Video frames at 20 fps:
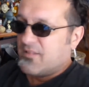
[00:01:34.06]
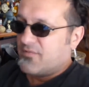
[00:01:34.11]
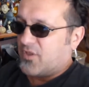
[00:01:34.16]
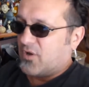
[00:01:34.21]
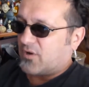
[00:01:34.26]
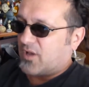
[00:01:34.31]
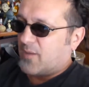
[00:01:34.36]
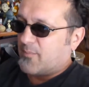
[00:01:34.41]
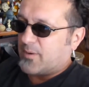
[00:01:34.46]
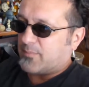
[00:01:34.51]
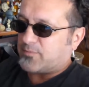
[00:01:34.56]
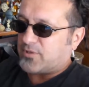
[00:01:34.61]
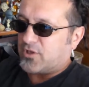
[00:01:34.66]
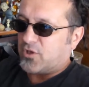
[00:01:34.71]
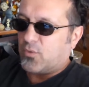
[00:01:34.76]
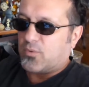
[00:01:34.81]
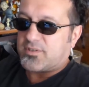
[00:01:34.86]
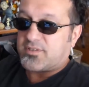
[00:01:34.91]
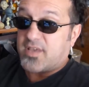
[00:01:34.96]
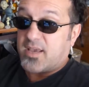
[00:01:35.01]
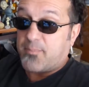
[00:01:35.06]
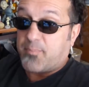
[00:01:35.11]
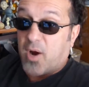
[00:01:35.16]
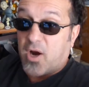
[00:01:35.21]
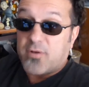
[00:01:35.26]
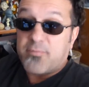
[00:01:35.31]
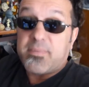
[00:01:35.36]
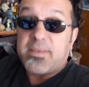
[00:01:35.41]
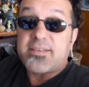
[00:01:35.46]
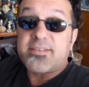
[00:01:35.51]
they'll come up to you and say,
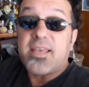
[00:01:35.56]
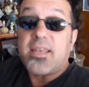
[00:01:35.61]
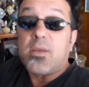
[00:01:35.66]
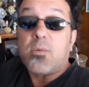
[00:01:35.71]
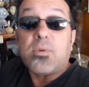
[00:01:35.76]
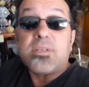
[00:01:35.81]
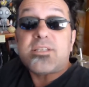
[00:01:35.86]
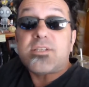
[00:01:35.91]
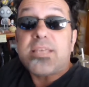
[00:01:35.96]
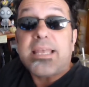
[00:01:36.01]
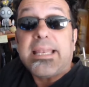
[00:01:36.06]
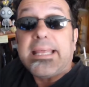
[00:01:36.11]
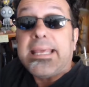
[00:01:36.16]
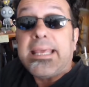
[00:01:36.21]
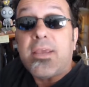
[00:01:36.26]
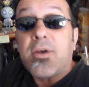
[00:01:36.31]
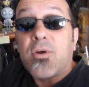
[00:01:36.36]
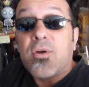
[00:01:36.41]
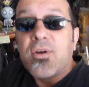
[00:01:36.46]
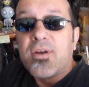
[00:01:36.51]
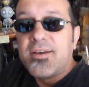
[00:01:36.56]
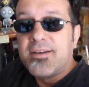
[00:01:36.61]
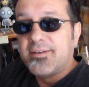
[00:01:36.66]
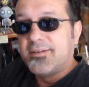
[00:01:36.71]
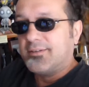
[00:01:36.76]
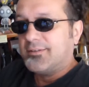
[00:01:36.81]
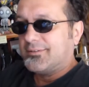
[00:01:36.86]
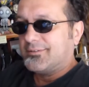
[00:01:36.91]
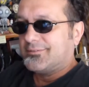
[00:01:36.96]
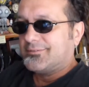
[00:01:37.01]
"Pardon me, is anyone sitting here?"
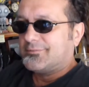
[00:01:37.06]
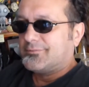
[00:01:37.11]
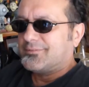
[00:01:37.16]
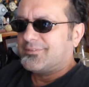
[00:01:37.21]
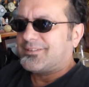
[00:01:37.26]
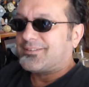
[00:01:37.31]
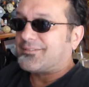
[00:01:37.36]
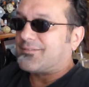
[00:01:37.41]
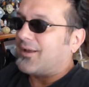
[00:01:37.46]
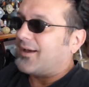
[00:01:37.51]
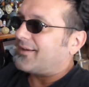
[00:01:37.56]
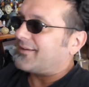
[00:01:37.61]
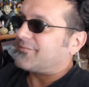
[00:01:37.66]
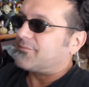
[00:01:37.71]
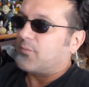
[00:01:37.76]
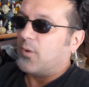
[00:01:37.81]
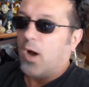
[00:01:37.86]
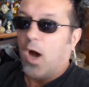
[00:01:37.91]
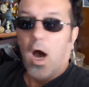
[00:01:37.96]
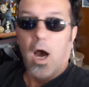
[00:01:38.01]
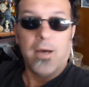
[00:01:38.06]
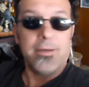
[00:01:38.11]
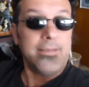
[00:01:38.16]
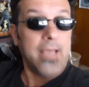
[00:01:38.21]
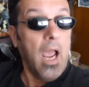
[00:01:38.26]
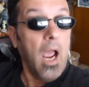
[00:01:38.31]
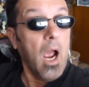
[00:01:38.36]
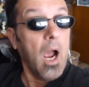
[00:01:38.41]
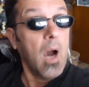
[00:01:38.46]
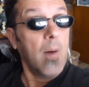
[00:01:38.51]
It's like, "Oh
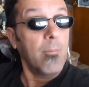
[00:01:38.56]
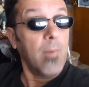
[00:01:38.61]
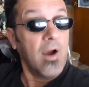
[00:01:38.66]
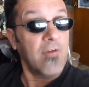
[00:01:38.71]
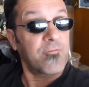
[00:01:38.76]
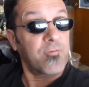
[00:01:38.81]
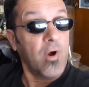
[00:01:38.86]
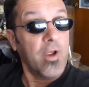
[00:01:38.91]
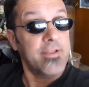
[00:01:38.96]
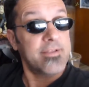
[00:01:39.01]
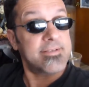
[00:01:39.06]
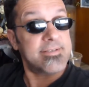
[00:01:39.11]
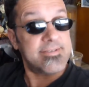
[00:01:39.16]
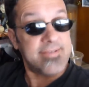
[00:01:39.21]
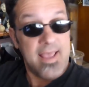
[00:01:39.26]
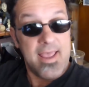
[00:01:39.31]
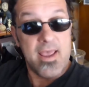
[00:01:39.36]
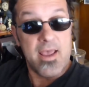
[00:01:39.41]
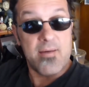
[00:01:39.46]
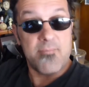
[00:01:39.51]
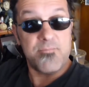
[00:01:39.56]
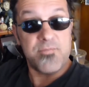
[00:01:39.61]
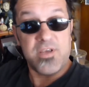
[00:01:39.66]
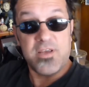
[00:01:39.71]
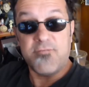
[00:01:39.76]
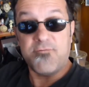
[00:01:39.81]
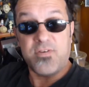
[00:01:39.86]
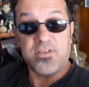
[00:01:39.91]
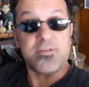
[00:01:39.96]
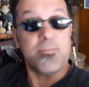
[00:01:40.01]
yeah, my friend Sam,
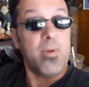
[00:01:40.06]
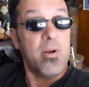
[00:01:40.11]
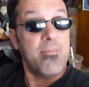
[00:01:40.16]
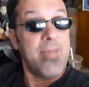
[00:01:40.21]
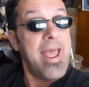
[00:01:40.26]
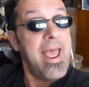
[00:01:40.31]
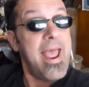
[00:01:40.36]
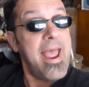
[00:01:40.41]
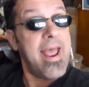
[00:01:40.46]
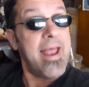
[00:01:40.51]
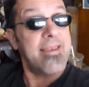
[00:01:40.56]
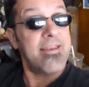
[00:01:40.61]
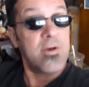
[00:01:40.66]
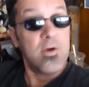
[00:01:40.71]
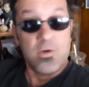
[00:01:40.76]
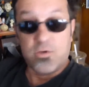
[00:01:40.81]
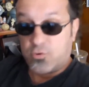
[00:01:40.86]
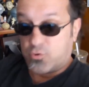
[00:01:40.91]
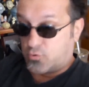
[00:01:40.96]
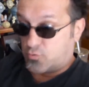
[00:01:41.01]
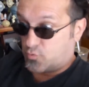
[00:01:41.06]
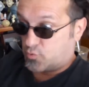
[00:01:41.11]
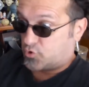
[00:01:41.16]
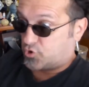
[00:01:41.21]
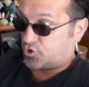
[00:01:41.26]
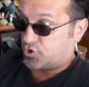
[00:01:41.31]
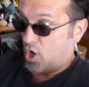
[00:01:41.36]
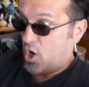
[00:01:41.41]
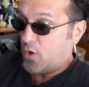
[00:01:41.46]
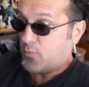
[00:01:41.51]
the Invisible Man.
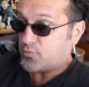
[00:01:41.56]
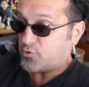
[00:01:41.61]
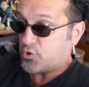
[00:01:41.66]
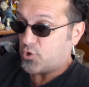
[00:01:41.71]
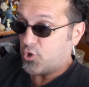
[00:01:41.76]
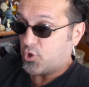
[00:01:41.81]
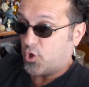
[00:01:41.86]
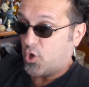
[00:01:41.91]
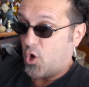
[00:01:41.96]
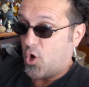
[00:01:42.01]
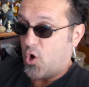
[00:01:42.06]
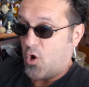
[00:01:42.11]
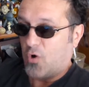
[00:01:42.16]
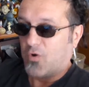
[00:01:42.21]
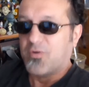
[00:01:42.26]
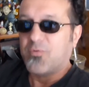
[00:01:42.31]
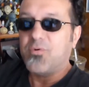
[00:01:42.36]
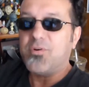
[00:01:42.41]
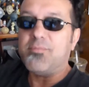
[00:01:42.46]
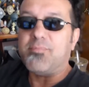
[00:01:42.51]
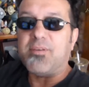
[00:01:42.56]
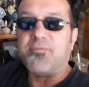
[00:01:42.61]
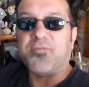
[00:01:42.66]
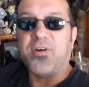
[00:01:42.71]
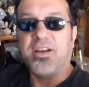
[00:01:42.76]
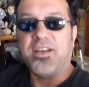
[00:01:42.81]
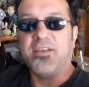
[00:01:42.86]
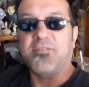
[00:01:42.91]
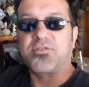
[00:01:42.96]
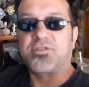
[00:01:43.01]
Sam's sitting here." Wouldn't it be
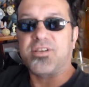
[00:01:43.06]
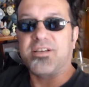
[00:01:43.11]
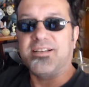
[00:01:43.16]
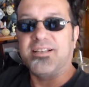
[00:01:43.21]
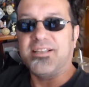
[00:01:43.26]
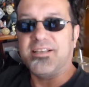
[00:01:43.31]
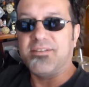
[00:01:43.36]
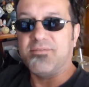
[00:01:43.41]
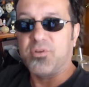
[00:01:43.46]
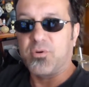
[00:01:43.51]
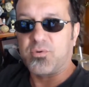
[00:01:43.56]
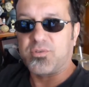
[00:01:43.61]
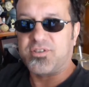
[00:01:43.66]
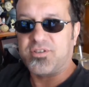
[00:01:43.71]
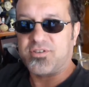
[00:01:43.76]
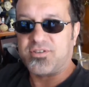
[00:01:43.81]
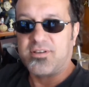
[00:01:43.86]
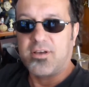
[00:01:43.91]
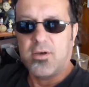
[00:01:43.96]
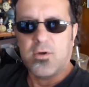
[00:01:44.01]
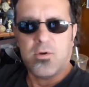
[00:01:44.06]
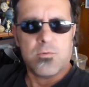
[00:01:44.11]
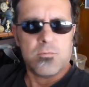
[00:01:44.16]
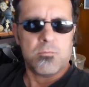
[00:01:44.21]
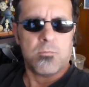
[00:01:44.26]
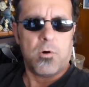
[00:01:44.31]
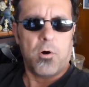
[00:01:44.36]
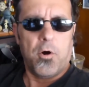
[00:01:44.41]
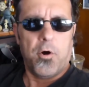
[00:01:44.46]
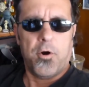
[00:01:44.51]
funny if suddenly there's this,
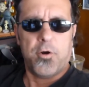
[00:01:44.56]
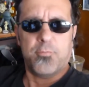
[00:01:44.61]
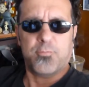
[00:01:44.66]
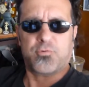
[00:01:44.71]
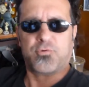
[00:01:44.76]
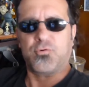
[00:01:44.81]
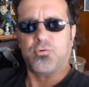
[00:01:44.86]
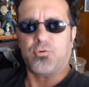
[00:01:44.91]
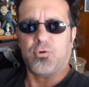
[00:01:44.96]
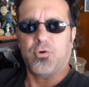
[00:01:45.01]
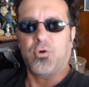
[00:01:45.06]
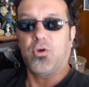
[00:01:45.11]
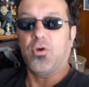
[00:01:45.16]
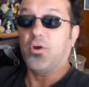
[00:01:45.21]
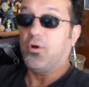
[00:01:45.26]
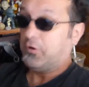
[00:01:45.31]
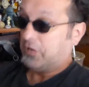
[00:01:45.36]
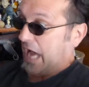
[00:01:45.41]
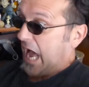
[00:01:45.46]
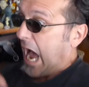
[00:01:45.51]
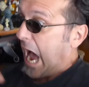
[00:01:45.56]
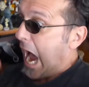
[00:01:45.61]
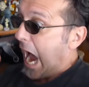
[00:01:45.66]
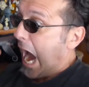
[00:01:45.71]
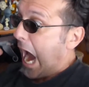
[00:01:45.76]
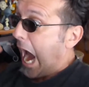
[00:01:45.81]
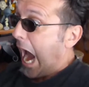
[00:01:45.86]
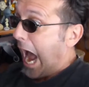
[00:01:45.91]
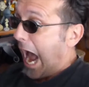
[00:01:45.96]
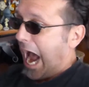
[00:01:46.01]
"I'm sitting here."
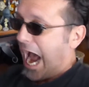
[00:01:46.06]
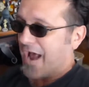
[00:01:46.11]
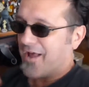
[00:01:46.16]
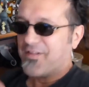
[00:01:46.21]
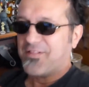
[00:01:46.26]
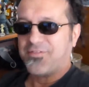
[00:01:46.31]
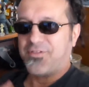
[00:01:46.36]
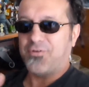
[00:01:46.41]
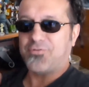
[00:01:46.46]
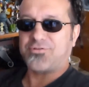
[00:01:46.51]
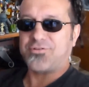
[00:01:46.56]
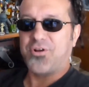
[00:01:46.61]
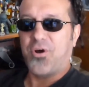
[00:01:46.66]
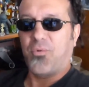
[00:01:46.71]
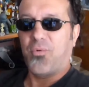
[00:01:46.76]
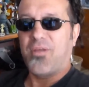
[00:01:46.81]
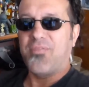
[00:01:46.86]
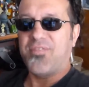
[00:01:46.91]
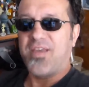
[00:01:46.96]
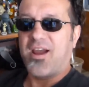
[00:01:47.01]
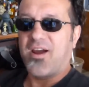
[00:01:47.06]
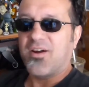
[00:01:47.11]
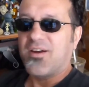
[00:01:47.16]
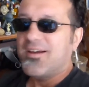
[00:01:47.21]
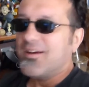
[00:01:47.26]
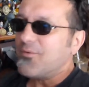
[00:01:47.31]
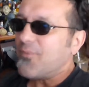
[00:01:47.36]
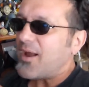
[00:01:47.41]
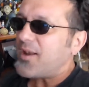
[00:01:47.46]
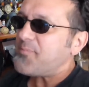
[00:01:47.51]
Ah! There's no one there.
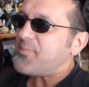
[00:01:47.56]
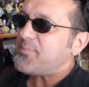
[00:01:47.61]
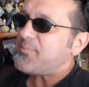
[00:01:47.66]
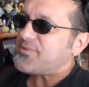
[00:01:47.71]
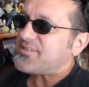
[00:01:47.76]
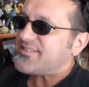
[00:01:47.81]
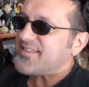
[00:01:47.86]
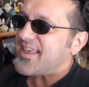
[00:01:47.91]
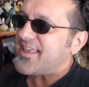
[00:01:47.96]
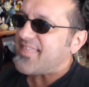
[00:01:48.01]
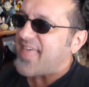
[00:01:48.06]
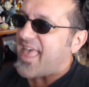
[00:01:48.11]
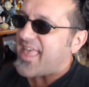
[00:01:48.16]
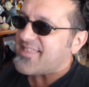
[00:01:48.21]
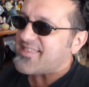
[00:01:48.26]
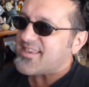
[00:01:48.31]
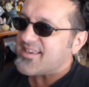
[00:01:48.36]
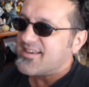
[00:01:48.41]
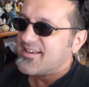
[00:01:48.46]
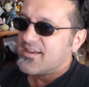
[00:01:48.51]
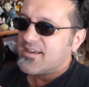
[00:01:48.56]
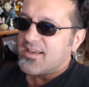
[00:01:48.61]
Why do people say that?